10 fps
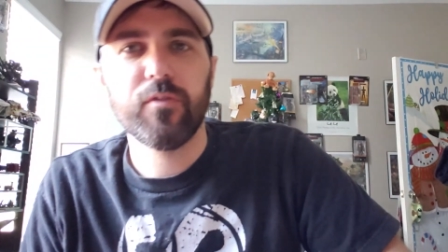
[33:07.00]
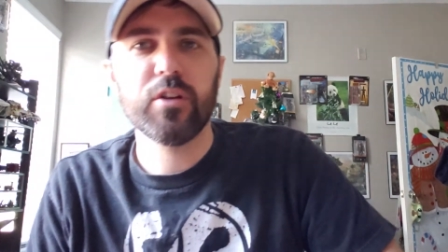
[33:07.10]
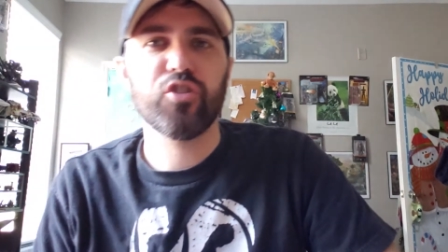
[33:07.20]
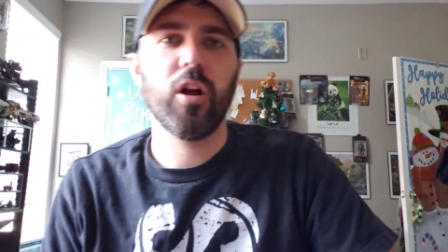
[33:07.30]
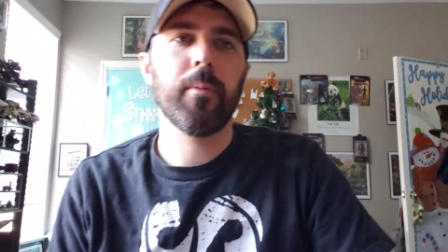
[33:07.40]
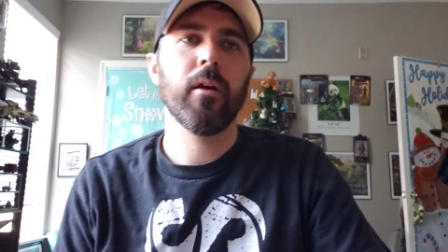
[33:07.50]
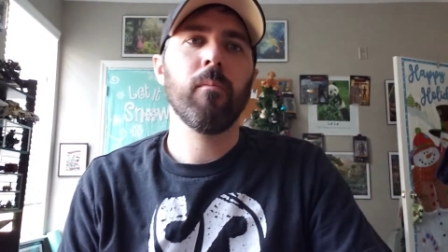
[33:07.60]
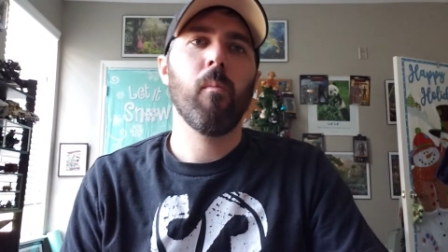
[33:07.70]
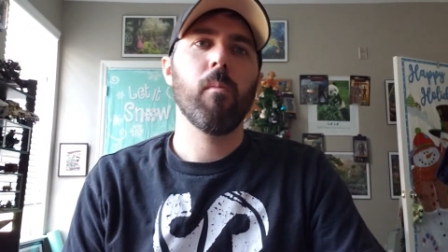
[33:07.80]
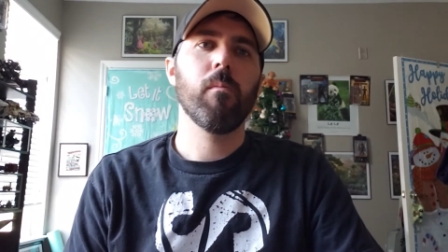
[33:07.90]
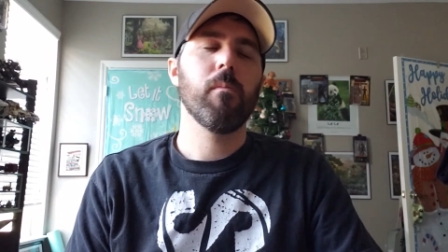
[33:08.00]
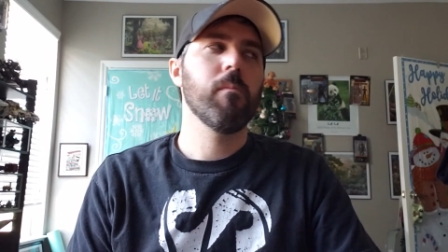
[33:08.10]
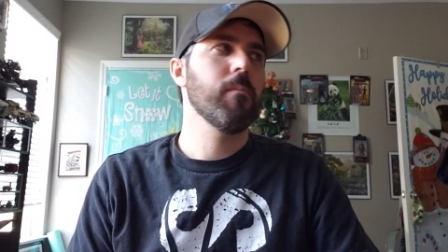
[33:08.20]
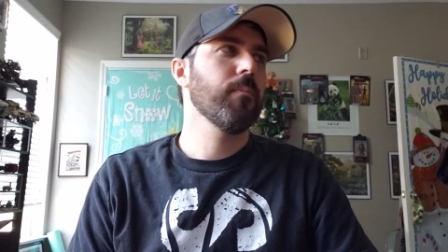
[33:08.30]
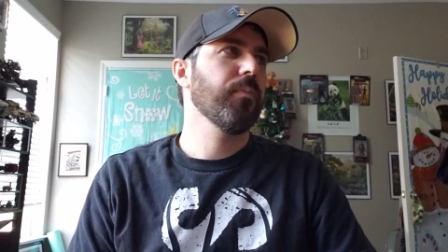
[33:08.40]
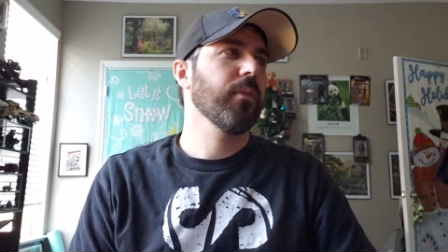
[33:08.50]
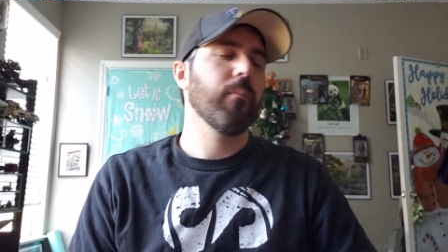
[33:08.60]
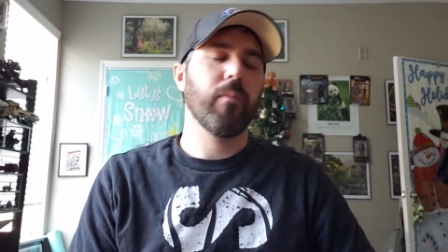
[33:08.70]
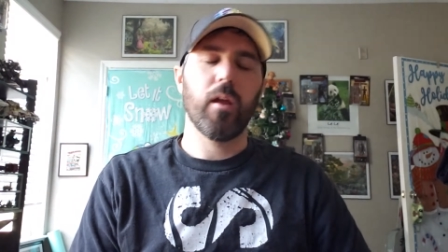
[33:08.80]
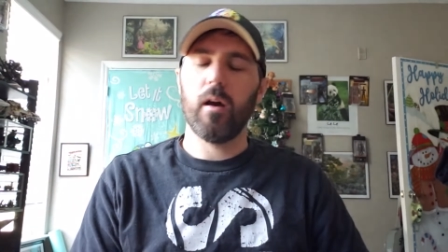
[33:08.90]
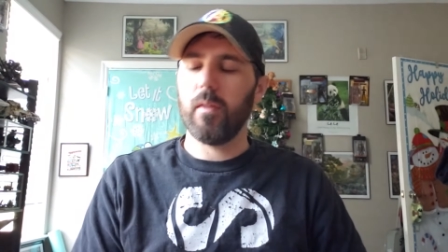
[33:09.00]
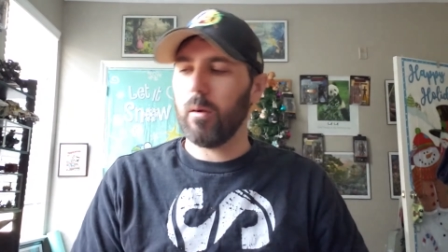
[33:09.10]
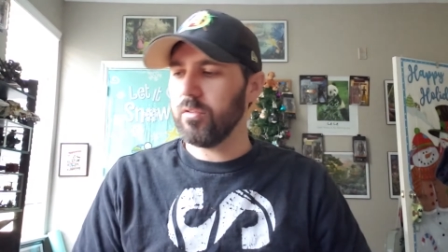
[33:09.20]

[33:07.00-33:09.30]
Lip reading: finish it up here. That